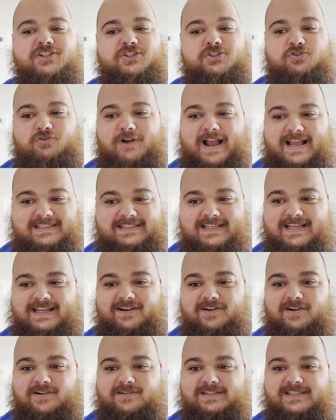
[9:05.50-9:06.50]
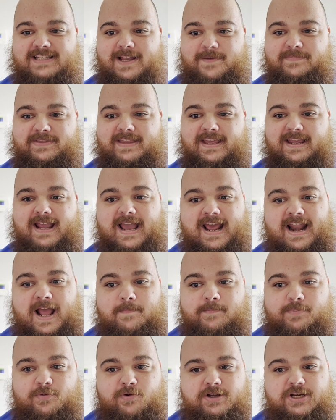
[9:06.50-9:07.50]
dressing or something, and
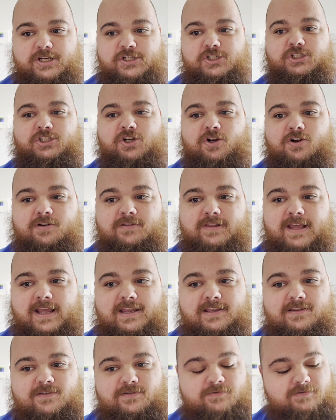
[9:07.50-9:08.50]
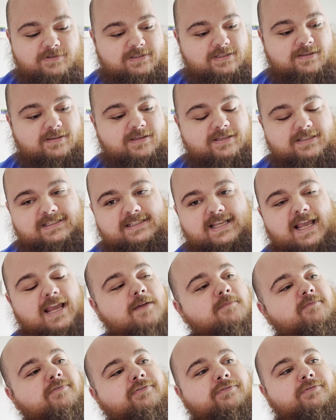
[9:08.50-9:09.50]
I'm pretty sure they used the
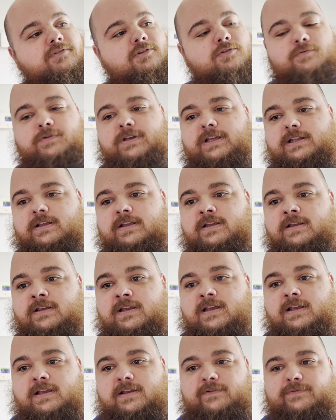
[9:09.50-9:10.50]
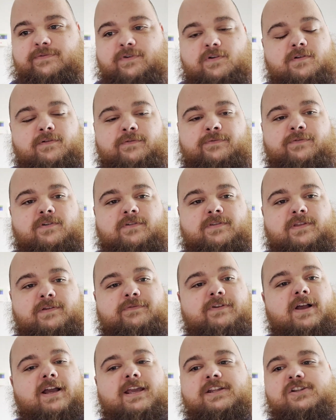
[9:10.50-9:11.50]
same fluid for the
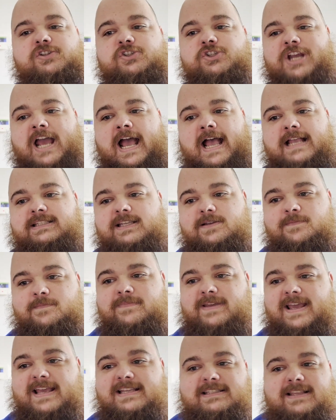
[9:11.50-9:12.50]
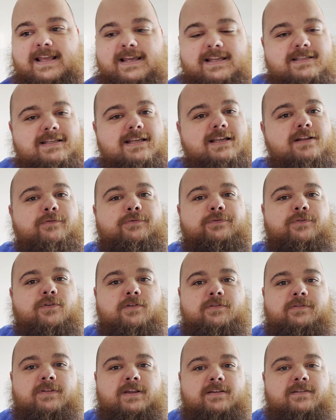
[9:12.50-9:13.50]
fucking jasm as they did
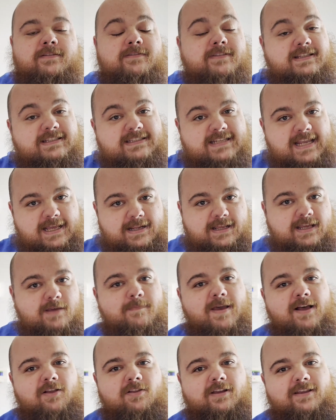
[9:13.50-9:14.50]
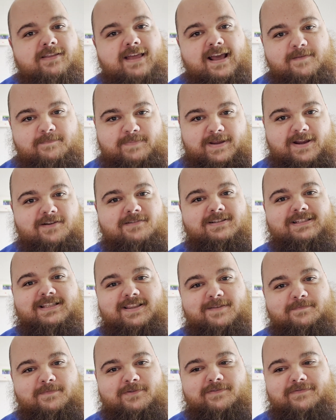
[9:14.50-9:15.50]
for the titty milk that appears
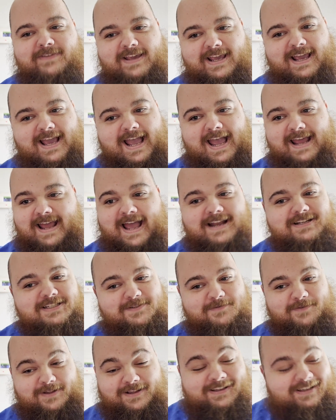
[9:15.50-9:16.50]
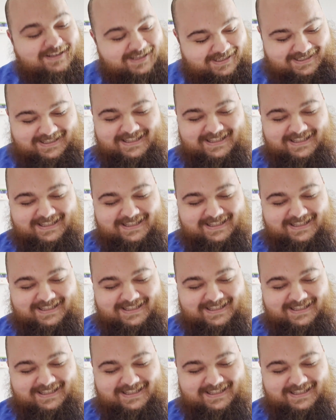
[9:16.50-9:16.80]
in the movie, and I just want...